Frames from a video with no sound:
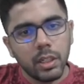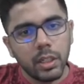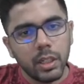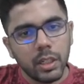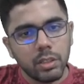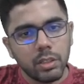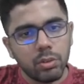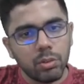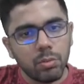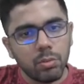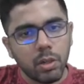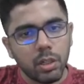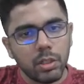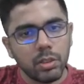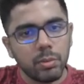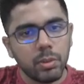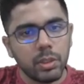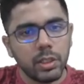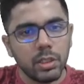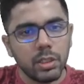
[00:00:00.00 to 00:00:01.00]
into
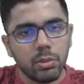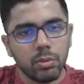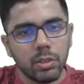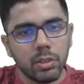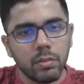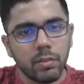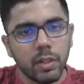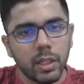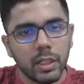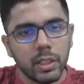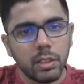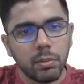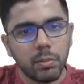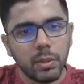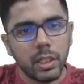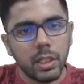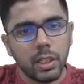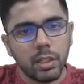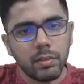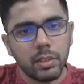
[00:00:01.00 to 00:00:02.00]
122 divided by
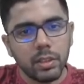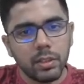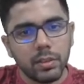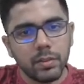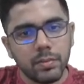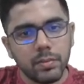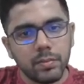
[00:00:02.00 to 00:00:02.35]
11,